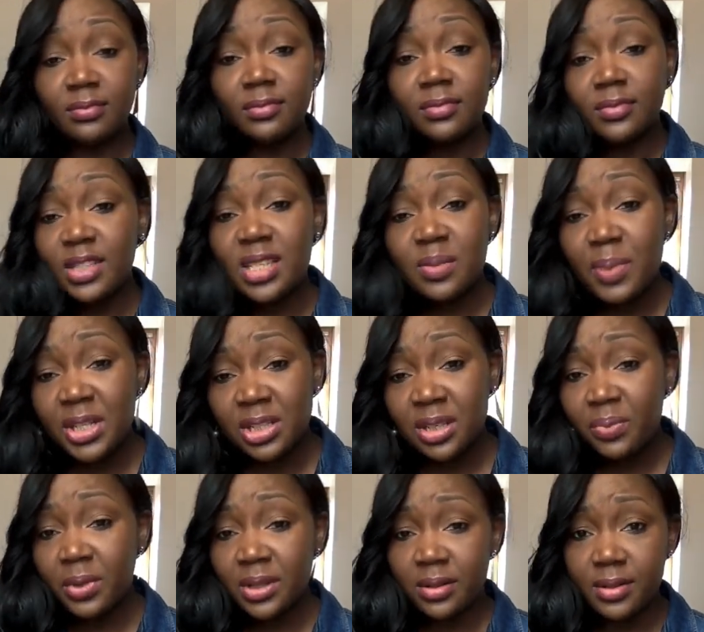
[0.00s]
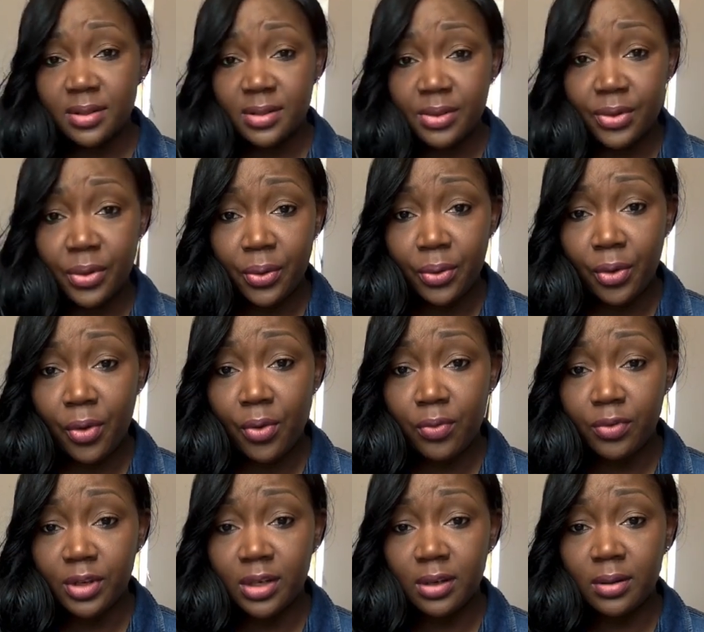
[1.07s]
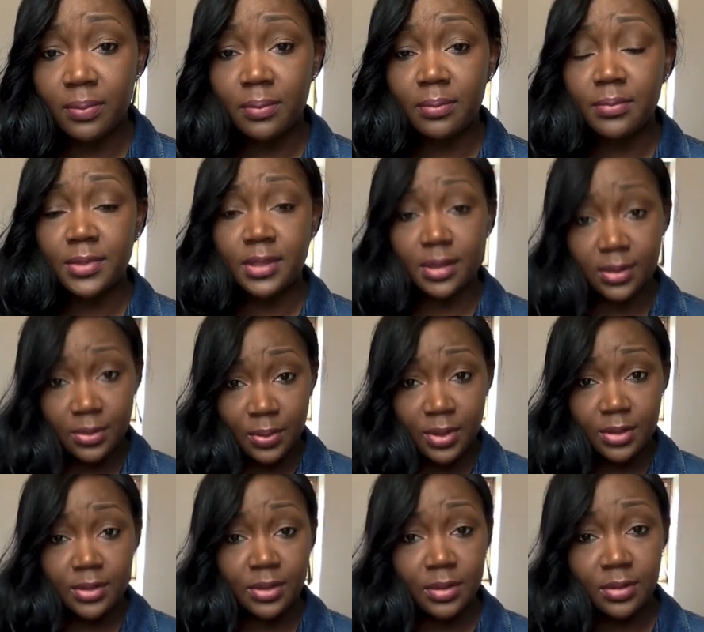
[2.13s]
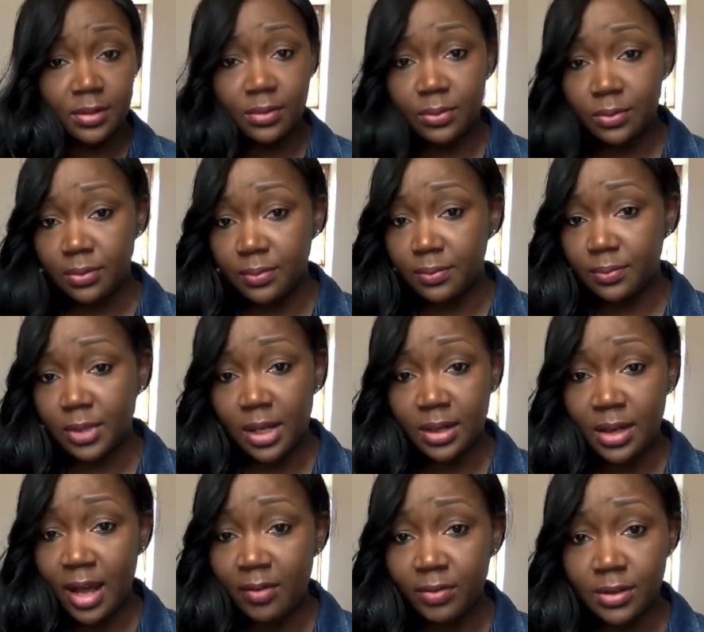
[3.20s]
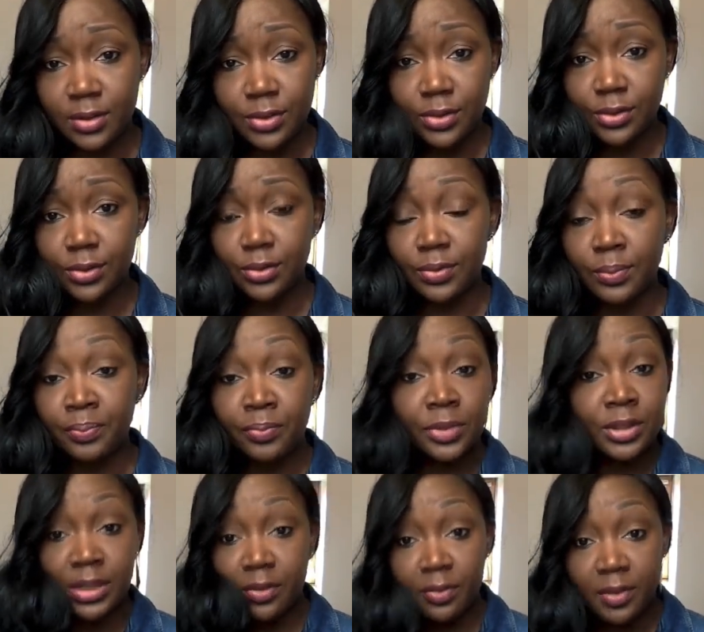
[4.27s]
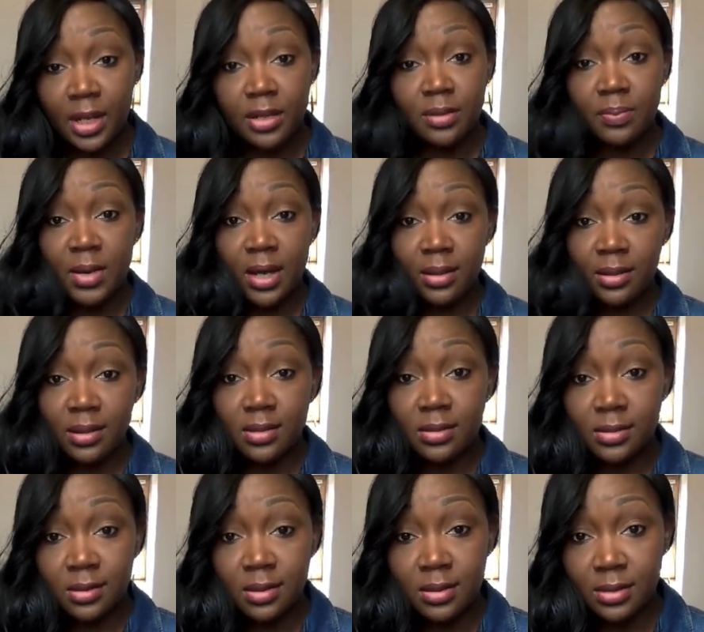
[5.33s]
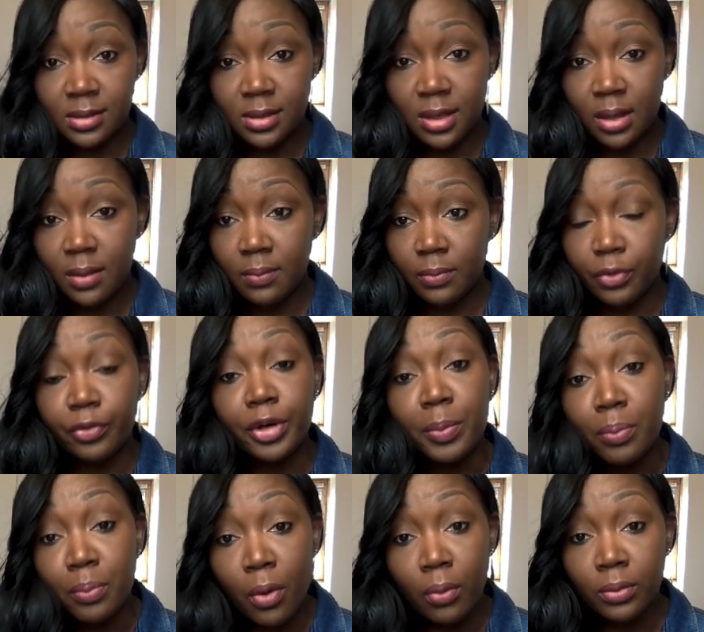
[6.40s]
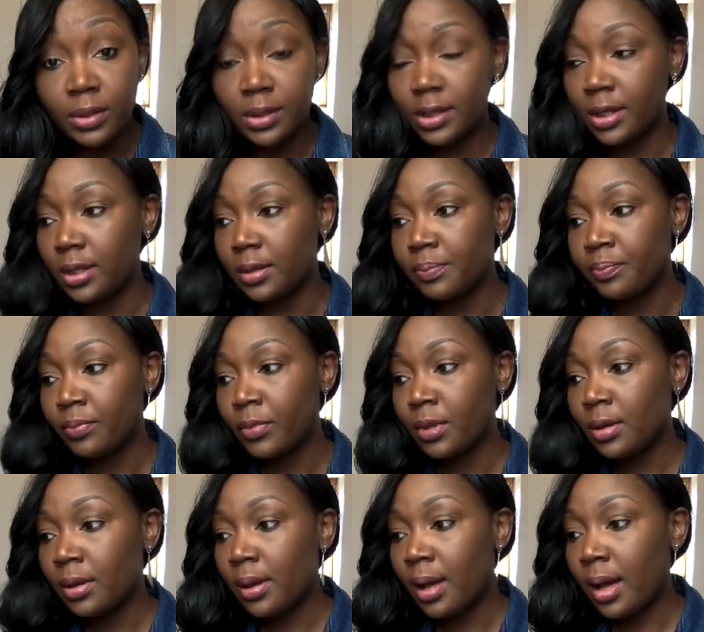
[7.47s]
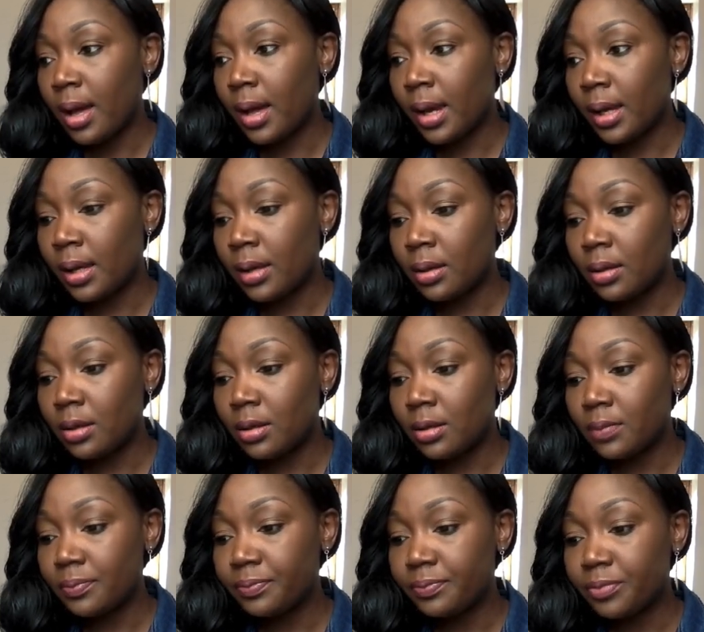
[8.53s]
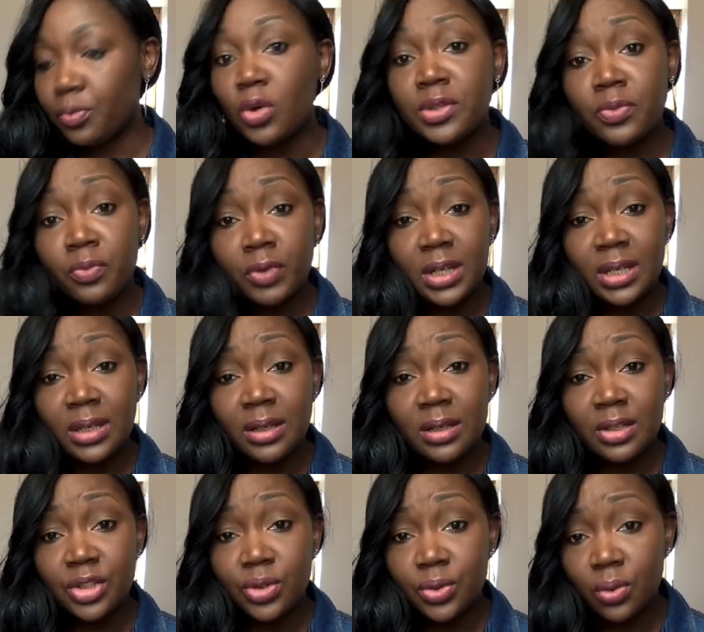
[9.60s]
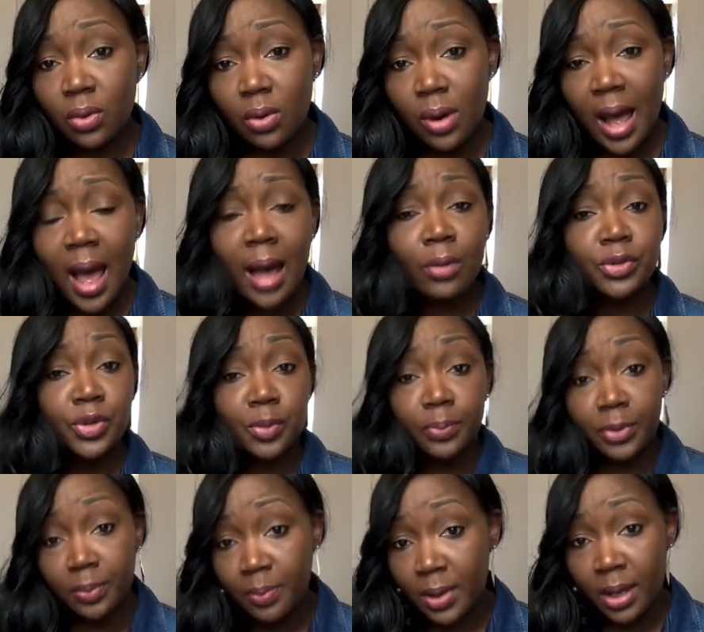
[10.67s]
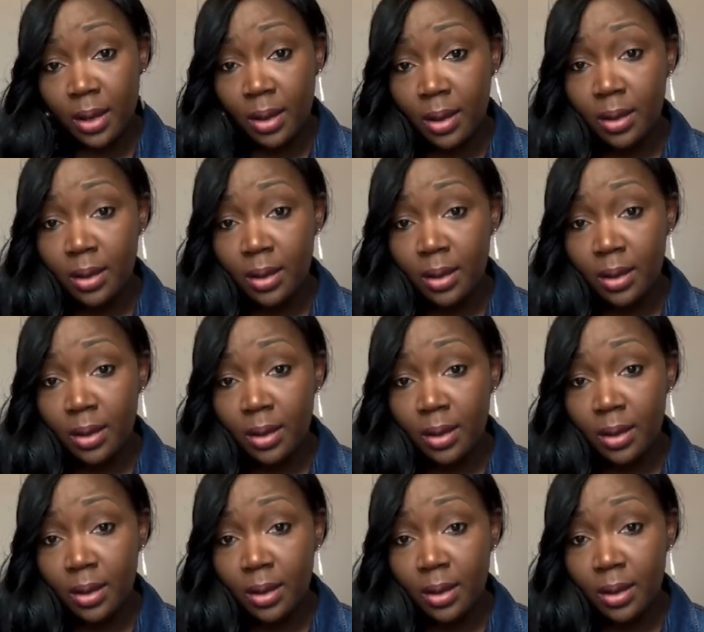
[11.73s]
especially with this, COVID situation and having to defend my thesis remotely, I wasn't really sure how to prepare.